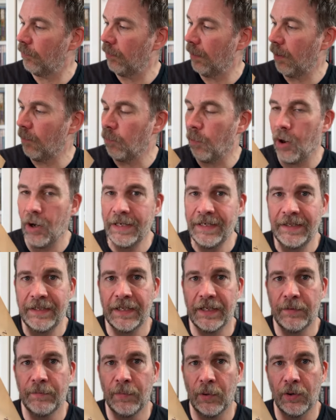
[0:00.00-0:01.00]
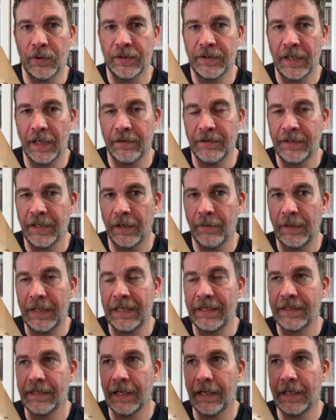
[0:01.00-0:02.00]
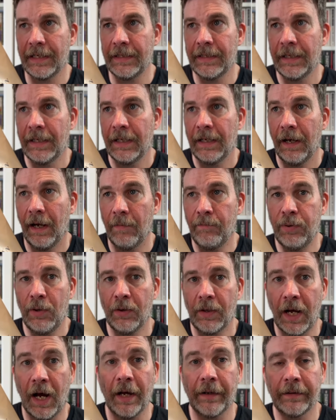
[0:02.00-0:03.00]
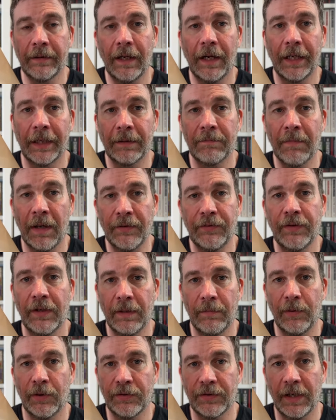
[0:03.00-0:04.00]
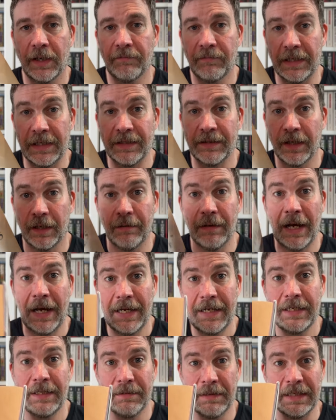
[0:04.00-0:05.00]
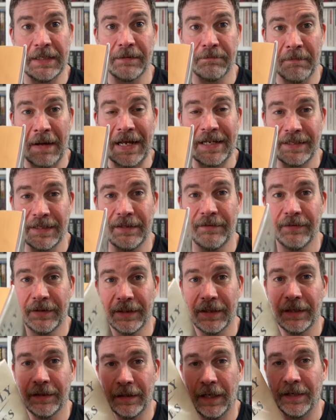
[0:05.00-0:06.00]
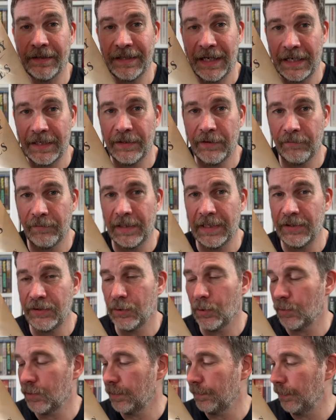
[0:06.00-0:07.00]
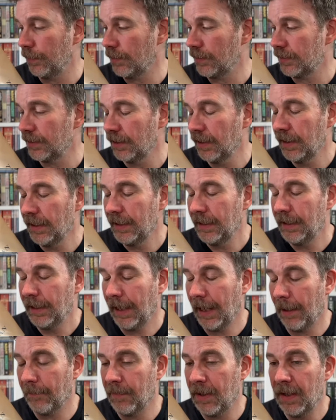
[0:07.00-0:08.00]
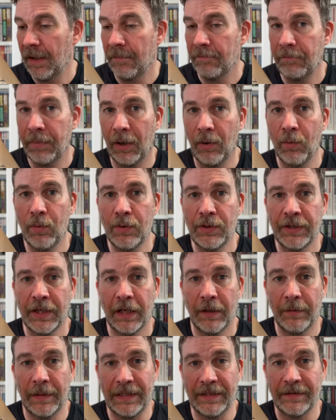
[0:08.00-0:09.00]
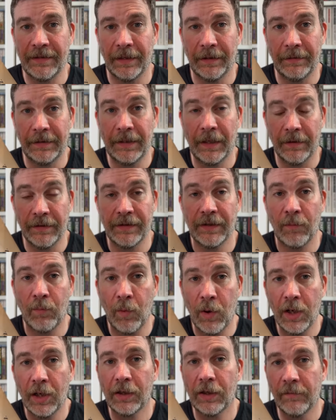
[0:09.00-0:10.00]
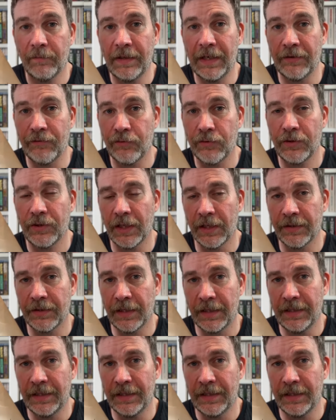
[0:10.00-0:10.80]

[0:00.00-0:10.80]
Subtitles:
What is this book? So it's a book unlike most of the books I read. So A, it's massive, and I tend to read shorter books. But also, it's a work of literature. So